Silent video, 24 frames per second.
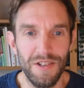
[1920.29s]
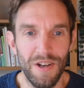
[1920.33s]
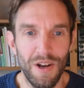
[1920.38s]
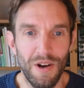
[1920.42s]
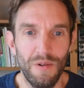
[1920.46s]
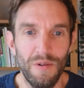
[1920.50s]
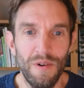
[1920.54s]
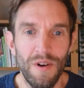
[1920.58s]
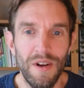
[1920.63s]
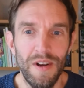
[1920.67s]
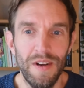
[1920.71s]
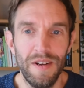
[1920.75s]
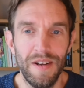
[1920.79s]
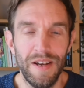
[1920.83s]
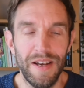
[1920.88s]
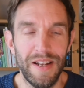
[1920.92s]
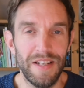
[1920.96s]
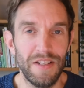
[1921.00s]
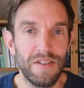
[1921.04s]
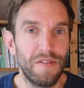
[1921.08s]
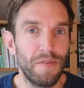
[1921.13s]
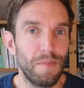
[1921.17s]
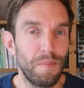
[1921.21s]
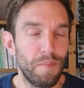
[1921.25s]
So
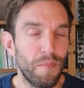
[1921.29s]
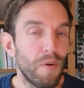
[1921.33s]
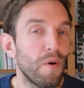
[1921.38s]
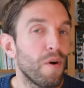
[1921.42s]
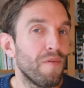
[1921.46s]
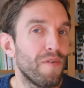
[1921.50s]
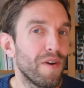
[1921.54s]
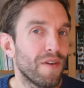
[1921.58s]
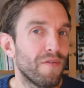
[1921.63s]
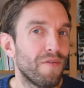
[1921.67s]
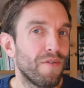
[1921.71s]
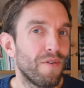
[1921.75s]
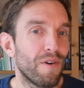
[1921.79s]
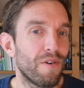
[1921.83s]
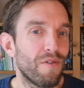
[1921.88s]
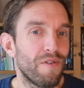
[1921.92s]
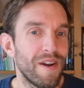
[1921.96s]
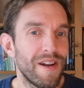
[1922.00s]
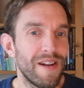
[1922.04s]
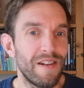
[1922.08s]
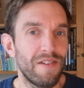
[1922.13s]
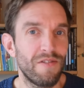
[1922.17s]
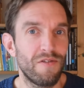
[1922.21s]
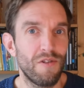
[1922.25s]
it is perfect for
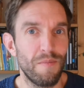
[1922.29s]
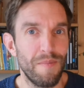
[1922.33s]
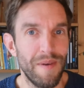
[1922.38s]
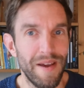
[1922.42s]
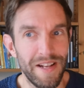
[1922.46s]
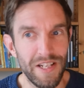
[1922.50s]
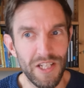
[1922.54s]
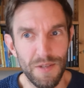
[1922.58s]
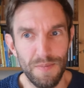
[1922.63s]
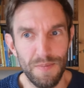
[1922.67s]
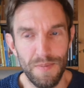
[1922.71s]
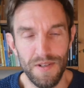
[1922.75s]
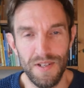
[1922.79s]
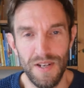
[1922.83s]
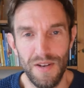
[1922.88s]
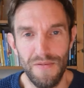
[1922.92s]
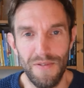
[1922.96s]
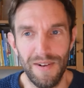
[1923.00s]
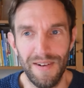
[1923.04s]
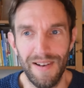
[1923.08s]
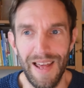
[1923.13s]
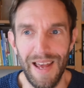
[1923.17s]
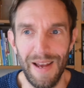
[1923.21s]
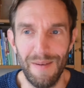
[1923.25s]
creating domain
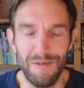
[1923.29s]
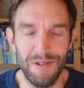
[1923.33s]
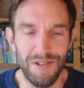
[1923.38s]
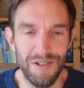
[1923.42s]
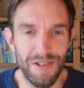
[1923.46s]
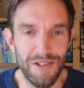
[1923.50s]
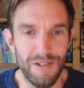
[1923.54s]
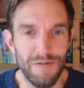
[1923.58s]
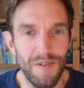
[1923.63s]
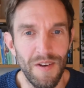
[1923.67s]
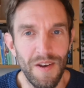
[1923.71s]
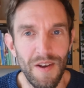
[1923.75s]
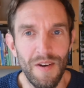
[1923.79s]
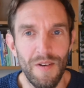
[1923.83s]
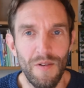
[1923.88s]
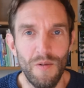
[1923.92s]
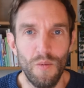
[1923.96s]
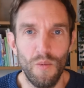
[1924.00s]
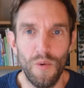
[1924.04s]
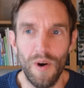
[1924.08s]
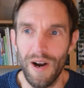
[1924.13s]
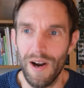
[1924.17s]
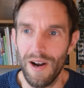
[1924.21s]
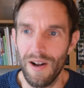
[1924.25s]
specific languages
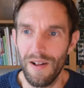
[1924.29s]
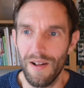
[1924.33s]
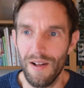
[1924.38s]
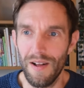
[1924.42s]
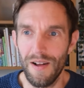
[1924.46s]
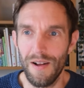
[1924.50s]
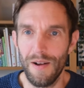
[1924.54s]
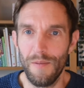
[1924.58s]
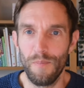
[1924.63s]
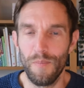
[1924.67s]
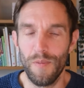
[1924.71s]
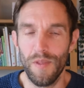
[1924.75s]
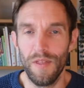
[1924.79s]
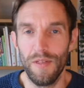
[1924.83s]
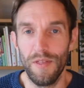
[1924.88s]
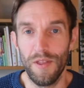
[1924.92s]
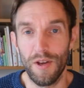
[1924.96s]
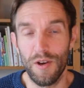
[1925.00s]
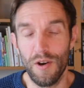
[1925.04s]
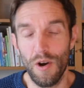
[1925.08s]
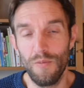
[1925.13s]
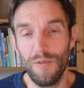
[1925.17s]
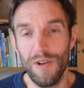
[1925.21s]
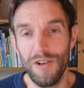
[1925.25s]
where um,
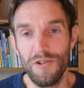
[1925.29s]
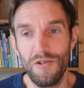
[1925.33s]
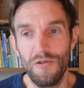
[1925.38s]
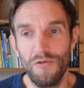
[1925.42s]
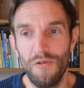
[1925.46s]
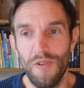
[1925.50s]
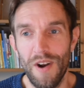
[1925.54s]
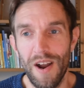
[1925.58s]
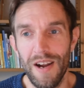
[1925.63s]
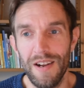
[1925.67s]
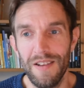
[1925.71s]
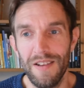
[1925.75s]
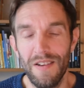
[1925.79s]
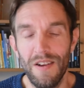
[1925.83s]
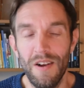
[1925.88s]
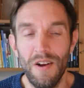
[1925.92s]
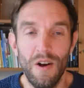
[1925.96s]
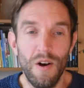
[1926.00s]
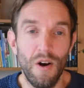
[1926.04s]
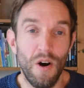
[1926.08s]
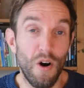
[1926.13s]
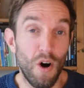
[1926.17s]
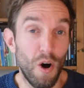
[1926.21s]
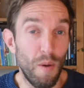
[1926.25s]
the code that you write
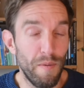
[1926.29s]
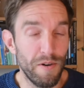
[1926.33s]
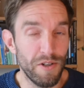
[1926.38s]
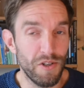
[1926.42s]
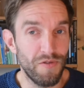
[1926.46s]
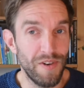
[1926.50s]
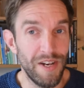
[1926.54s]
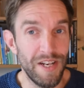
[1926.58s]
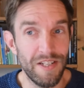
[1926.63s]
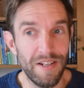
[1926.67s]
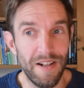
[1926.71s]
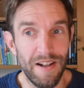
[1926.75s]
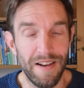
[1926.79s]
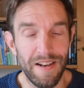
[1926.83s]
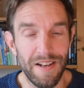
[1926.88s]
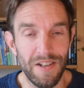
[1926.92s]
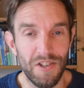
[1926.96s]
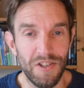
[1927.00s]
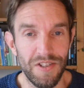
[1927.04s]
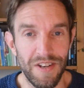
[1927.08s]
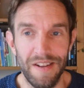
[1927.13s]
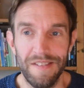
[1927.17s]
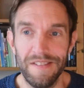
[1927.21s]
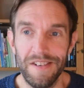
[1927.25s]
almost reads like a
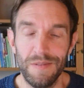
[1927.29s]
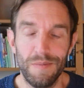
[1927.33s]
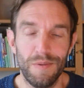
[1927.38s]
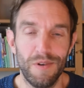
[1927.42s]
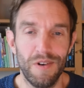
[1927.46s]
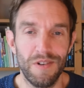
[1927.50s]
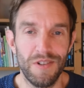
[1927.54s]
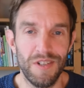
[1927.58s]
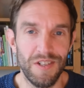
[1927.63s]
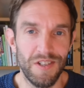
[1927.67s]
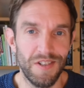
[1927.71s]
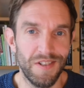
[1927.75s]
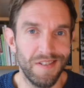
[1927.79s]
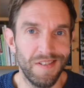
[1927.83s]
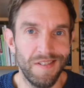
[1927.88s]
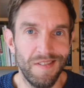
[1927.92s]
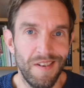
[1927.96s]
sentence because in